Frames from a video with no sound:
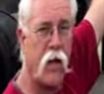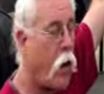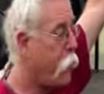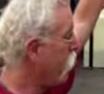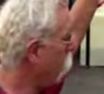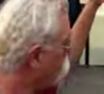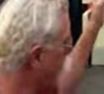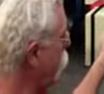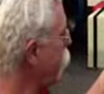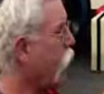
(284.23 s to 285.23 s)
top
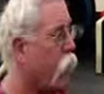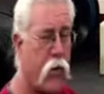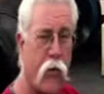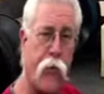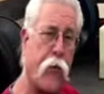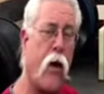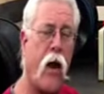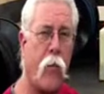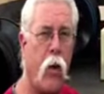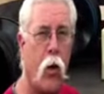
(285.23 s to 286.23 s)
right down to the
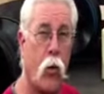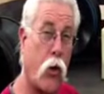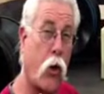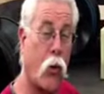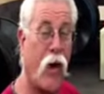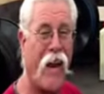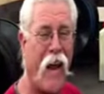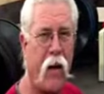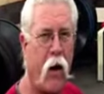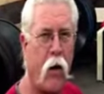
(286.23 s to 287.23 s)
frame with grade
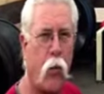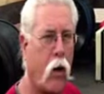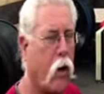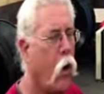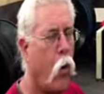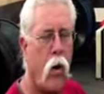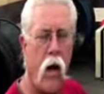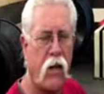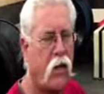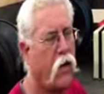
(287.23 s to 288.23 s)
eight hardware. We're
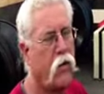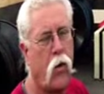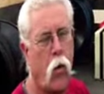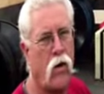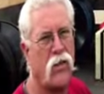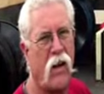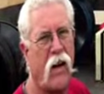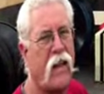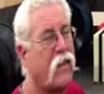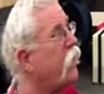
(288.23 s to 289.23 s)
not cutting corners on
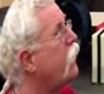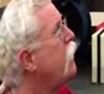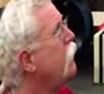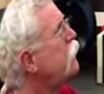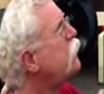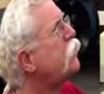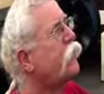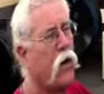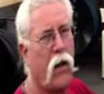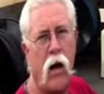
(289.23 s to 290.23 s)
anything. This is
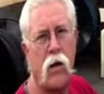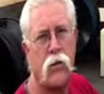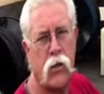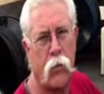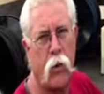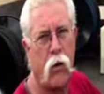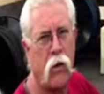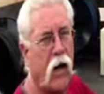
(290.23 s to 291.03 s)
for long-term low